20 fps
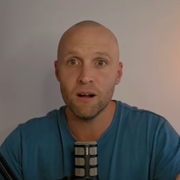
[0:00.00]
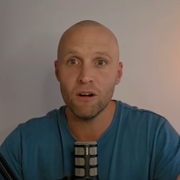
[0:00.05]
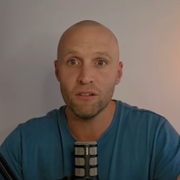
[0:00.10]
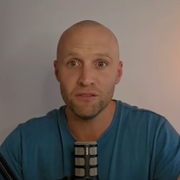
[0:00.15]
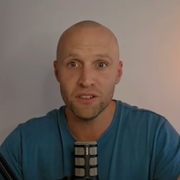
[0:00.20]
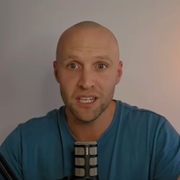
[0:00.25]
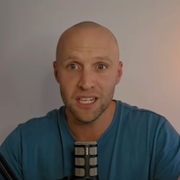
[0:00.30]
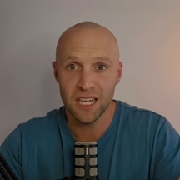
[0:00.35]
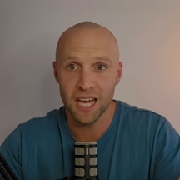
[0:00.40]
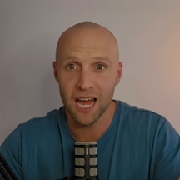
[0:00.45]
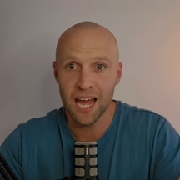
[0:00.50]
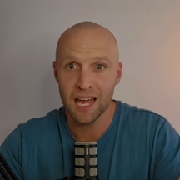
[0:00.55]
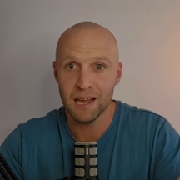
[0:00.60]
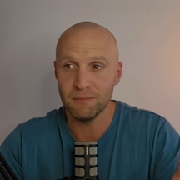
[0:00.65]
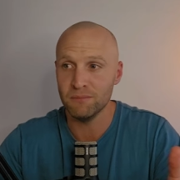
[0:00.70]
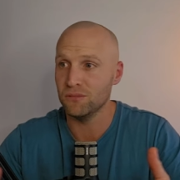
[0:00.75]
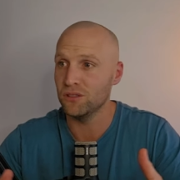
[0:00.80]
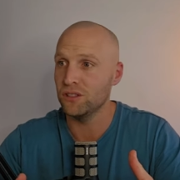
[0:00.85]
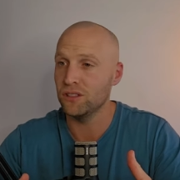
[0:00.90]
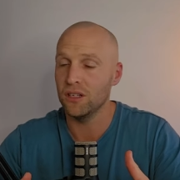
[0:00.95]
of the
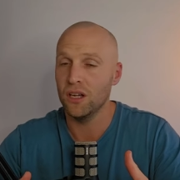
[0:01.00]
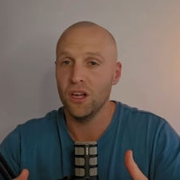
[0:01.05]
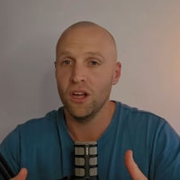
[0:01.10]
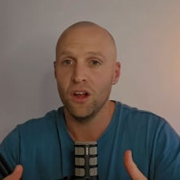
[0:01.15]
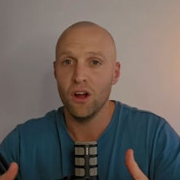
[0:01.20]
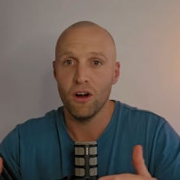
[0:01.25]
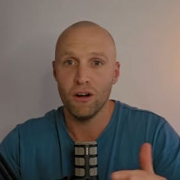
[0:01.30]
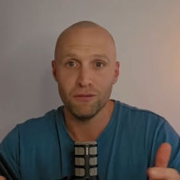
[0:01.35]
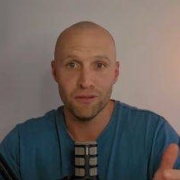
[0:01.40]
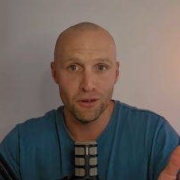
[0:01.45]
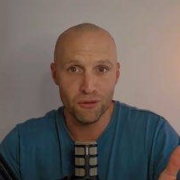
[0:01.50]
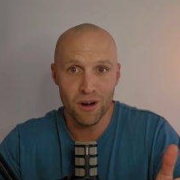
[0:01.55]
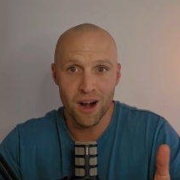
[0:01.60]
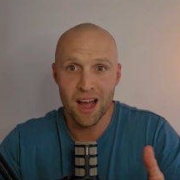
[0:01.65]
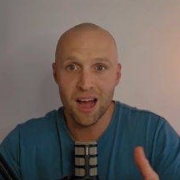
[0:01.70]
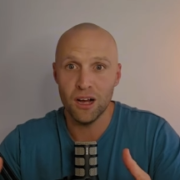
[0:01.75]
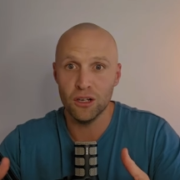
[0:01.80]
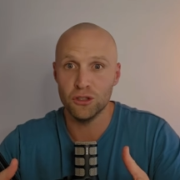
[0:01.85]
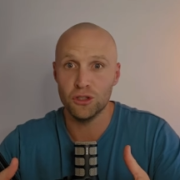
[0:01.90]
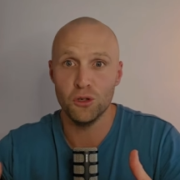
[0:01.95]
games? of the
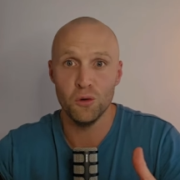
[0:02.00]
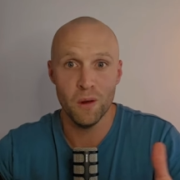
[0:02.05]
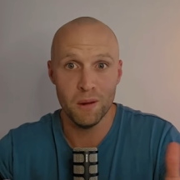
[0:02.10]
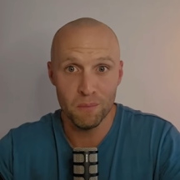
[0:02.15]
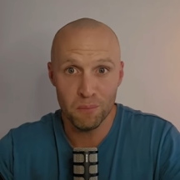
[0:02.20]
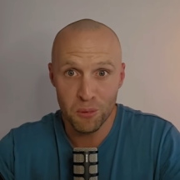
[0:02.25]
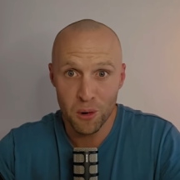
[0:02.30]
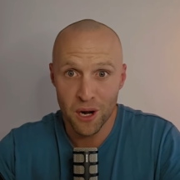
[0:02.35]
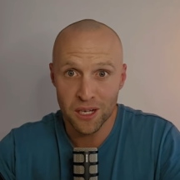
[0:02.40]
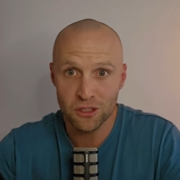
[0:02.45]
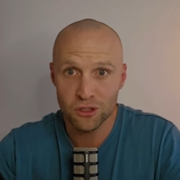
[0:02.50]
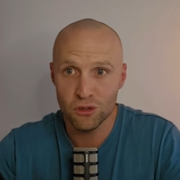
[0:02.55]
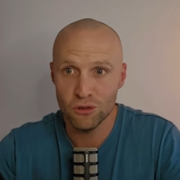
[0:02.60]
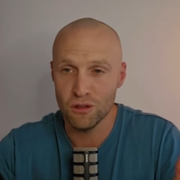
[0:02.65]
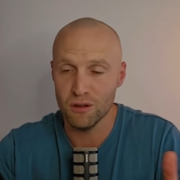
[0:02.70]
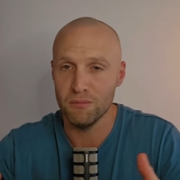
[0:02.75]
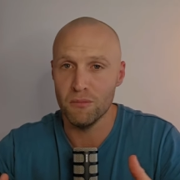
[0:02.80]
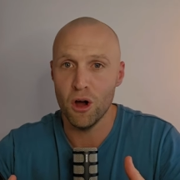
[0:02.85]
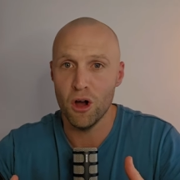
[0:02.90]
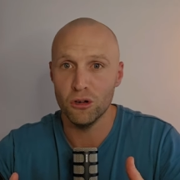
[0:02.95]
rounds, who impressed you
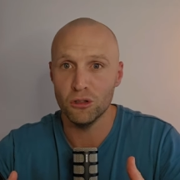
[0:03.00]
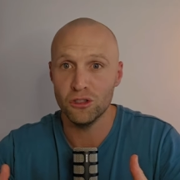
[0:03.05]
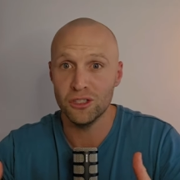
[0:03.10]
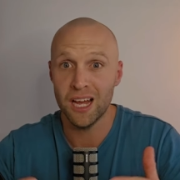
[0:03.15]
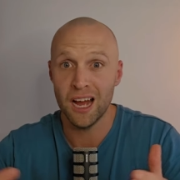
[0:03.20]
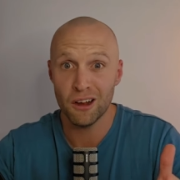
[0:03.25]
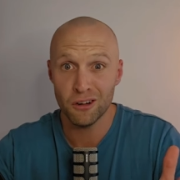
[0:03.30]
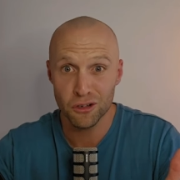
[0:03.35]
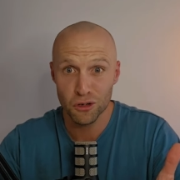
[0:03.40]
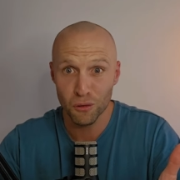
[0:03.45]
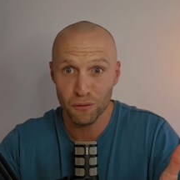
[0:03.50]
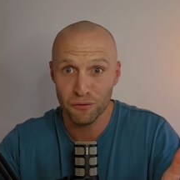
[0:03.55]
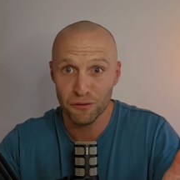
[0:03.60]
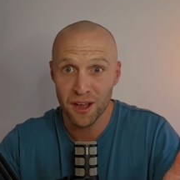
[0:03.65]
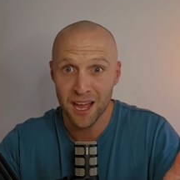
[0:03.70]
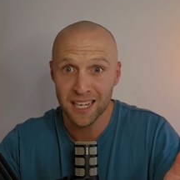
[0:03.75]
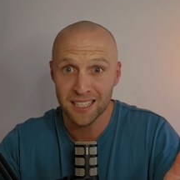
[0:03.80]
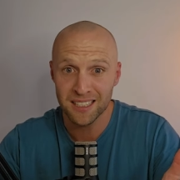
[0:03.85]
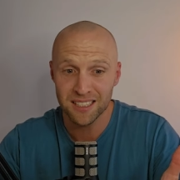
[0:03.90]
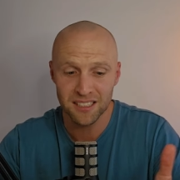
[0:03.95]
the most, how did your
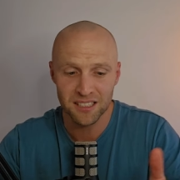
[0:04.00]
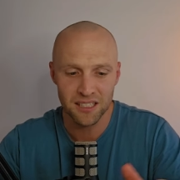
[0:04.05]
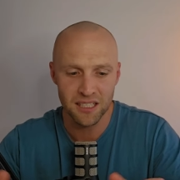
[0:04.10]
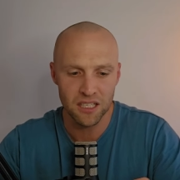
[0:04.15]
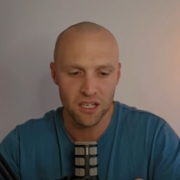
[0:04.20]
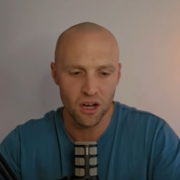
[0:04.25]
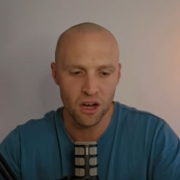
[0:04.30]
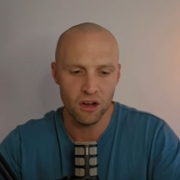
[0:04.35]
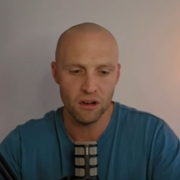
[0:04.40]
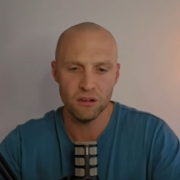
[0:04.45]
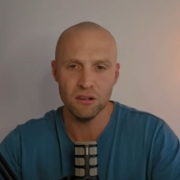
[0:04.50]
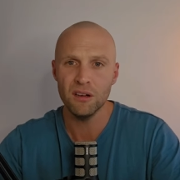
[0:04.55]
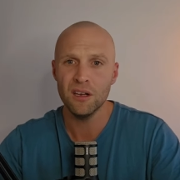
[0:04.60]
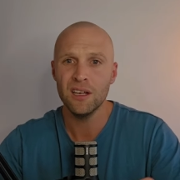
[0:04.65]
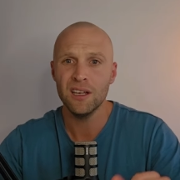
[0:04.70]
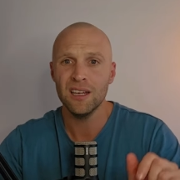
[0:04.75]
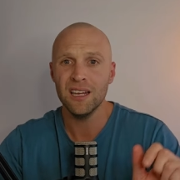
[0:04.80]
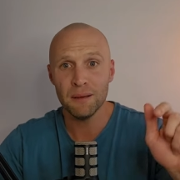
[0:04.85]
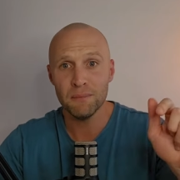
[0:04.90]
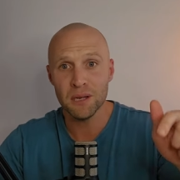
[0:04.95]
fantasy go?
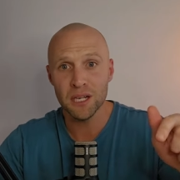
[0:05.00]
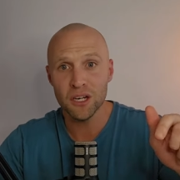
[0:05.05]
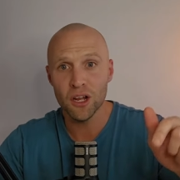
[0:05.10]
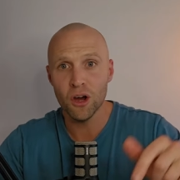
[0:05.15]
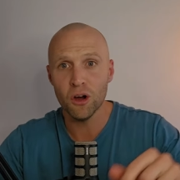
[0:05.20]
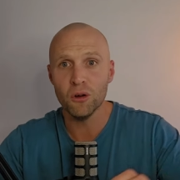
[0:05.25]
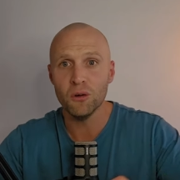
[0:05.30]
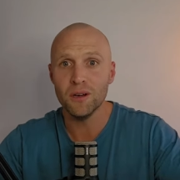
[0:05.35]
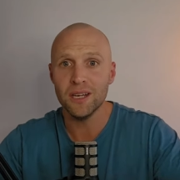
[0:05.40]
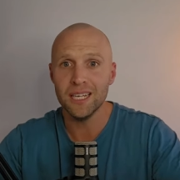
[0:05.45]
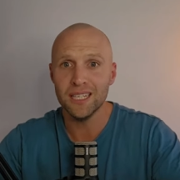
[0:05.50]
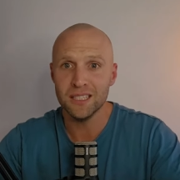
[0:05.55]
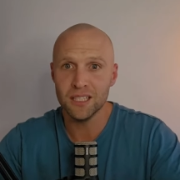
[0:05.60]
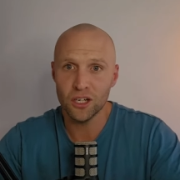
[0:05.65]
Let me know in